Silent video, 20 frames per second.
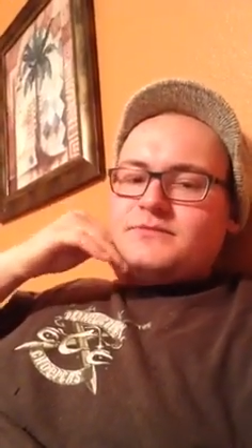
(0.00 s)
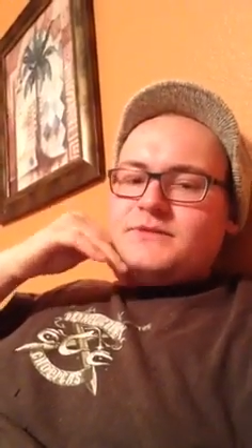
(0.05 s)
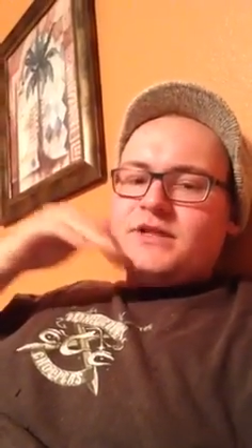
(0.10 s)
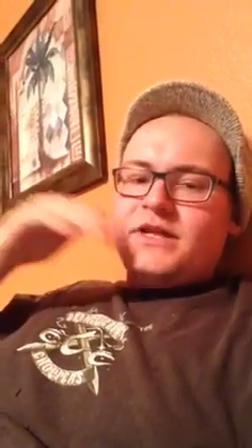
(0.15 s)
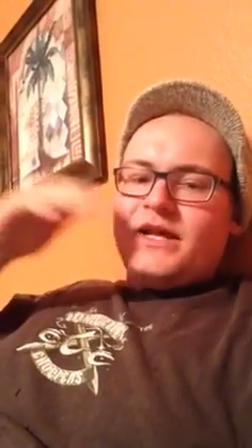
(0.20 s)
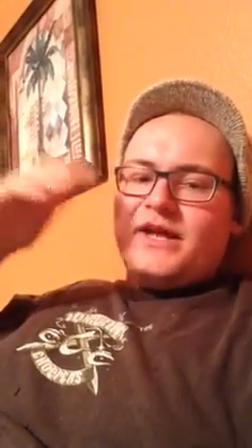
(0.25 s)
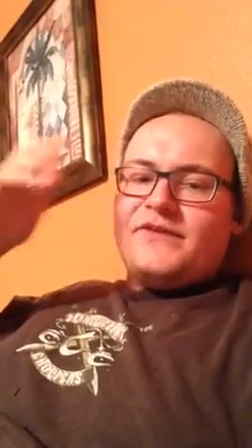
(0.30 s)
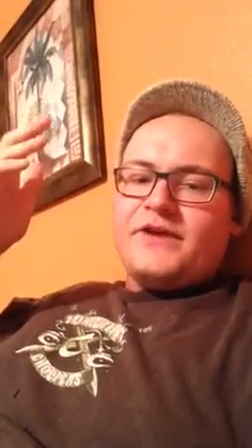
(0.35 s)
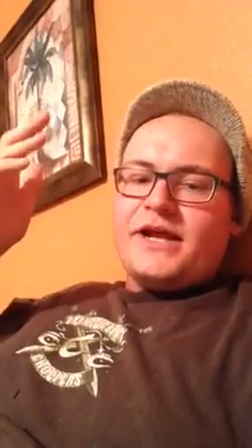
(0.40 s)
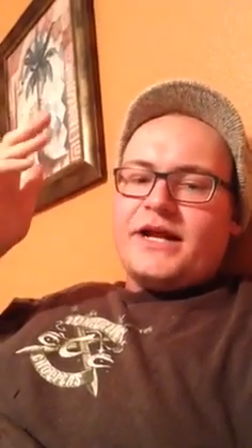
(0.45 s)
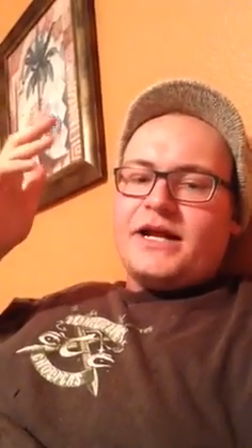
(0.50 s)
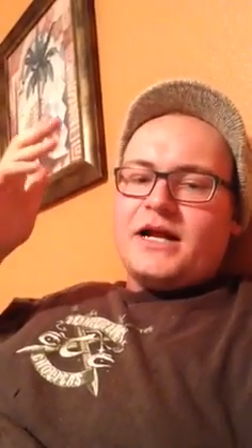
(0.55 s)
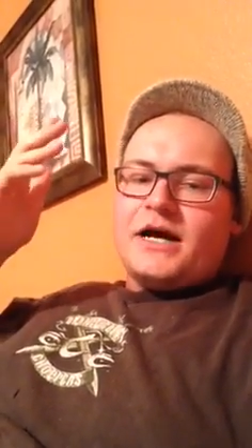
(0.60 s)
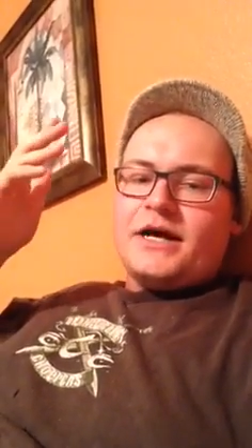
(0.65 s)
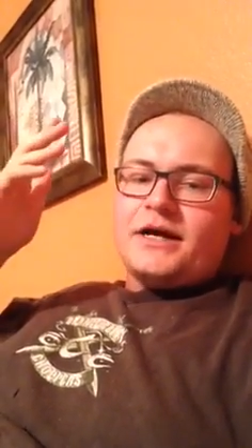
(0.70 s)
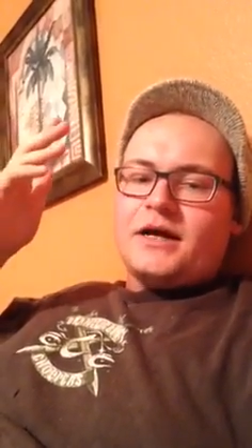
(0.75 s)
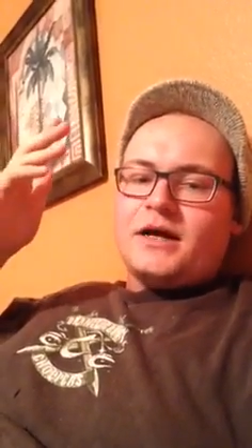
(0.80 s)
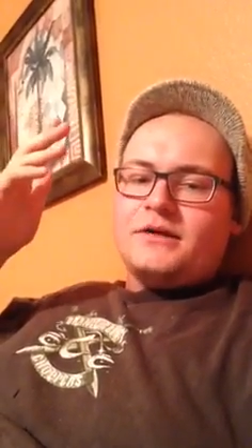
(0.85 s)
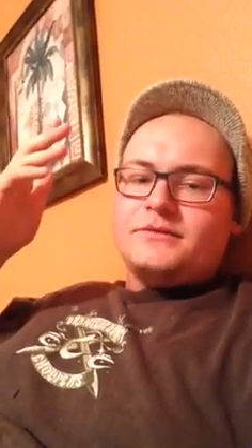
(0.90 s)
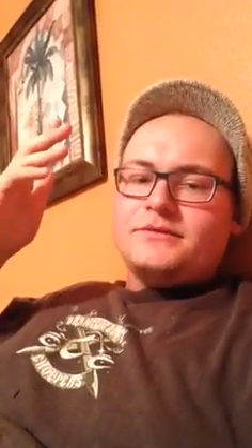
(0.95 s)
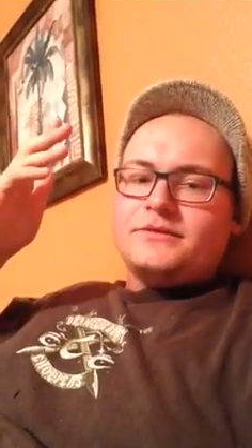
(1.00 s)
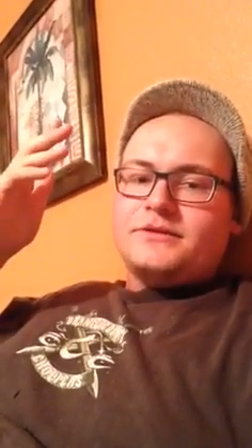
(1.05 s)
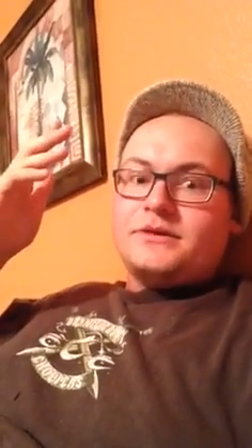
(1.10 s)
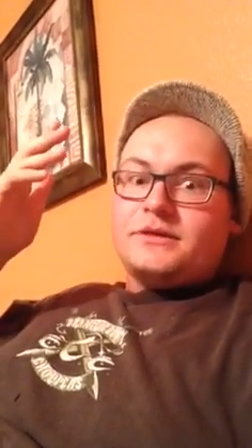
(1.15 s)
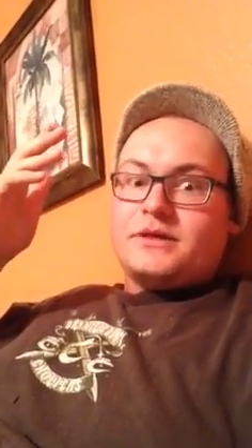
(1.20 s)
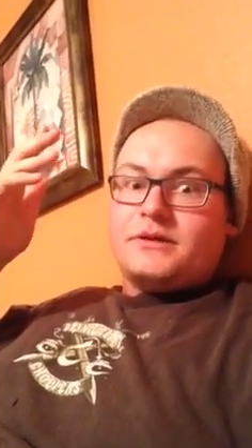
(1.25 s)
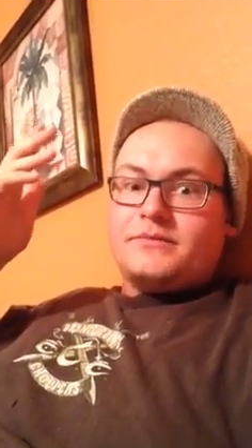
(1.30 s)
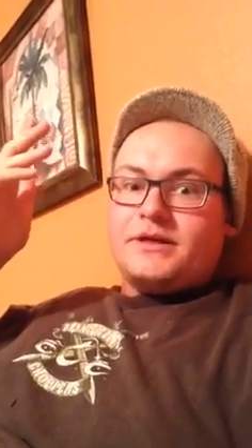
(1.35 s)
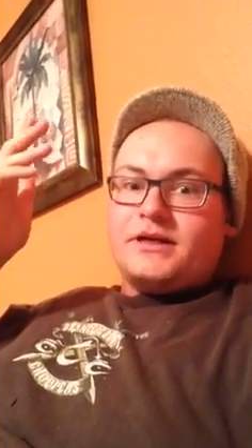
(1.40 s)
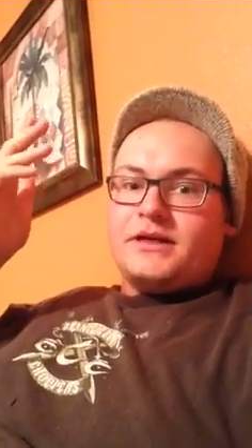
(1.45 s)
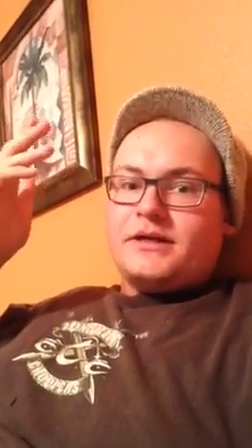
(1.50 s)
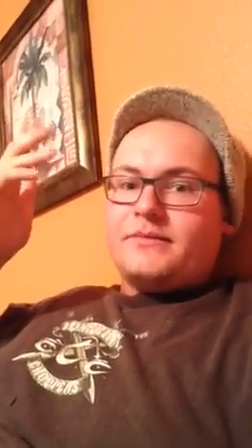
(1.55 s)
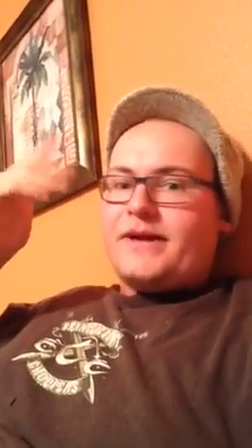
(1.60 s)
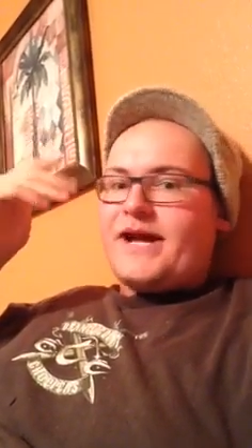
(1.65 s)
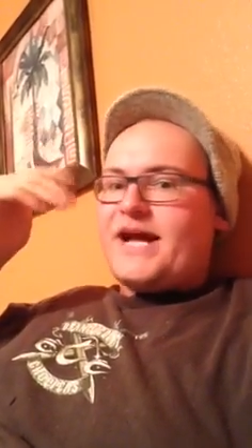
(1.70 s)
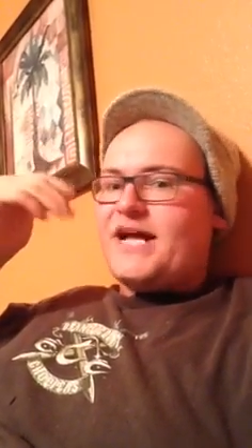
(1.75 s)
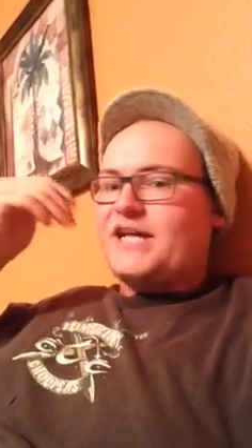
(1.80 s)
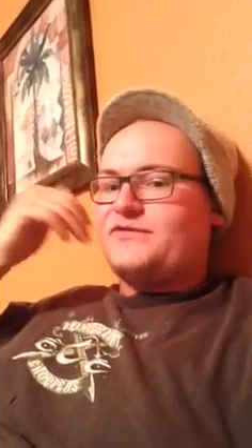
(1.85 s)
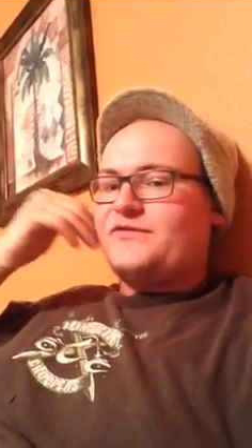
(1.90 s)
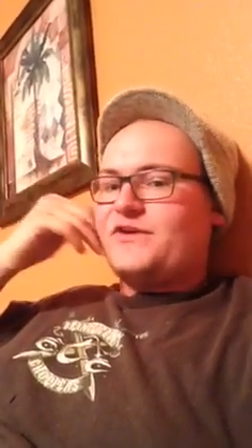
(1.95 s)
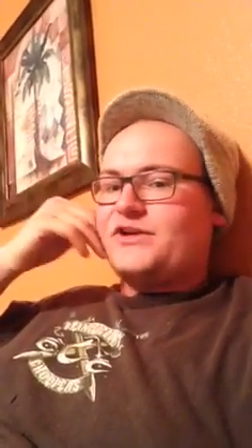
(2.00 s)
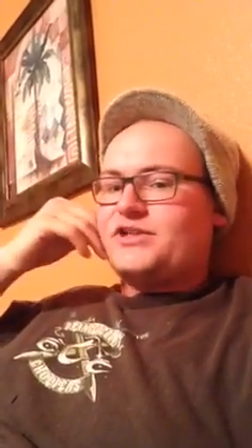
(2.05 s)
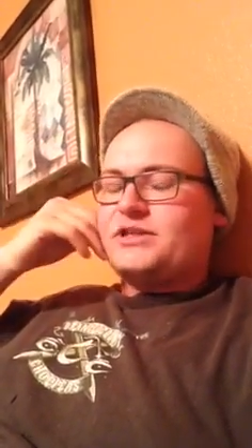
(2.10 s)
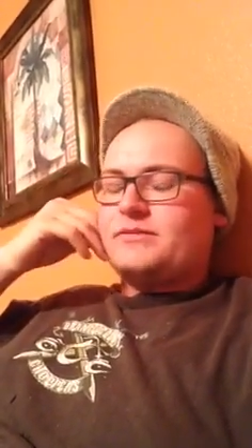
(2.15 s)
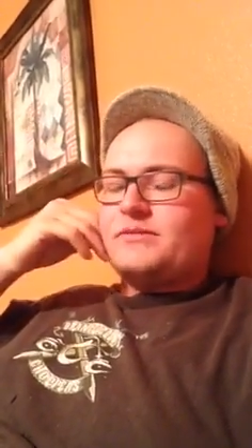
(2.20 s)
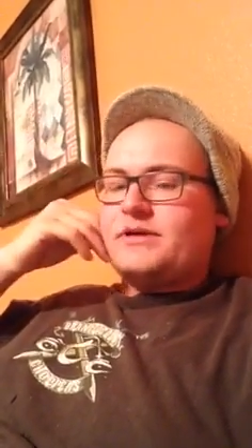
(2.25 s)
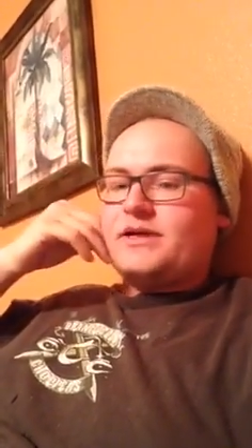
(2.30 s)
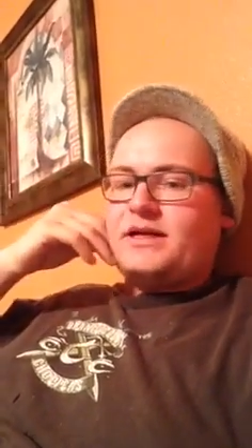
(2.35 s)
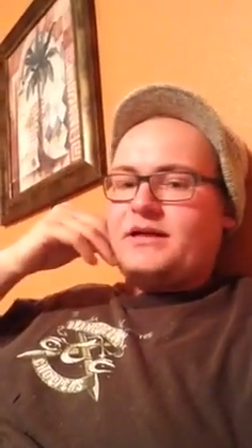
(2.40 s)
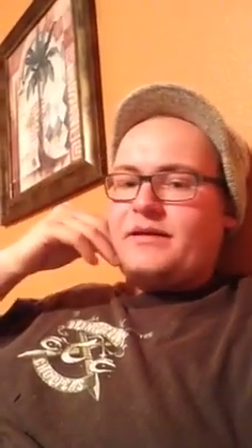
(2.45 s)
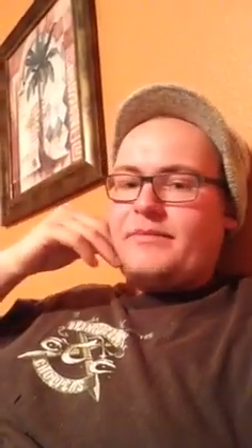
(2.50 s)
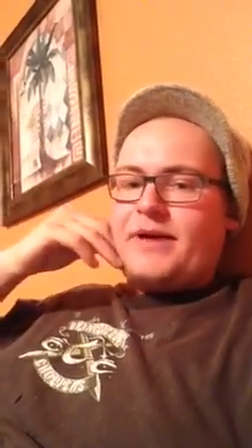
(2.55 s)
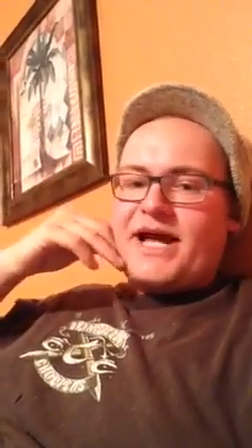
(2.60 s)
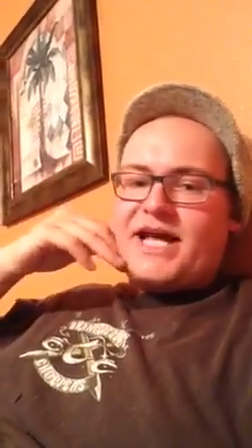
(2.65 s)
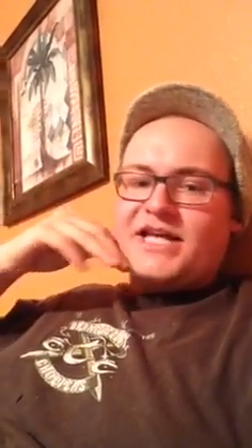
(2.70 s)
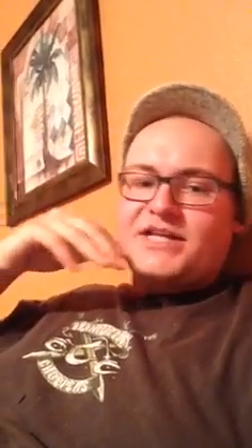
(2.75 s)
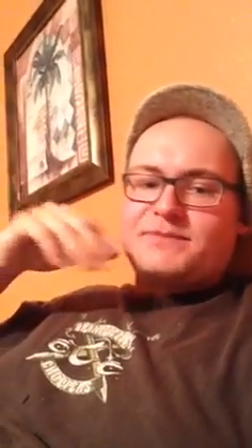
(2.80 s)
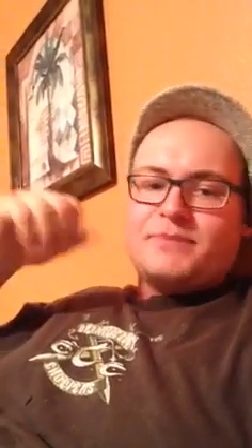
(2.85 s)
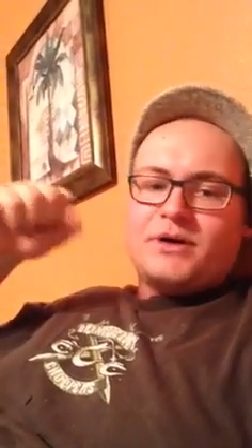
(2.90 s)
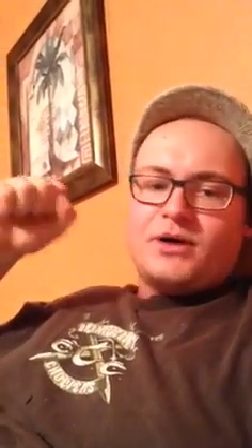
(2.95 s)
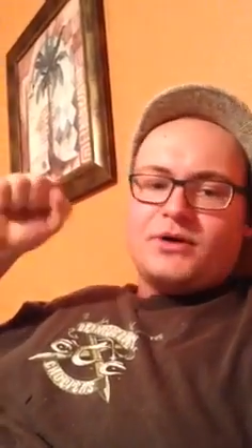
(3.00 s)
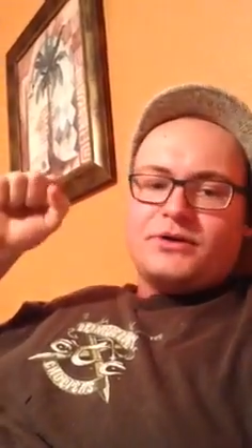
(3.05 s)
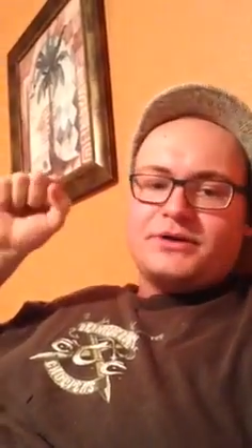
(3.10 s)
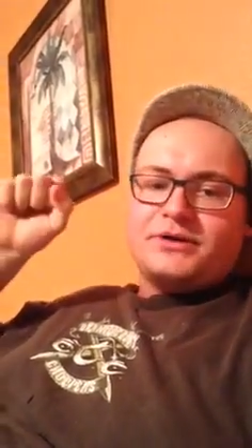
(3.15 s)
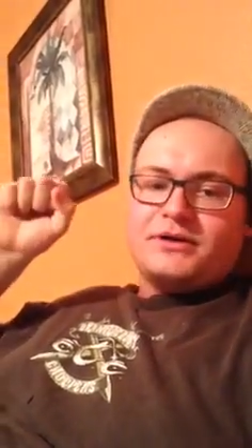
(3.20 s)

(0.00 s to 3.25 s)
If you ain't a hunter, you could be a bass fisherman in a bass boat.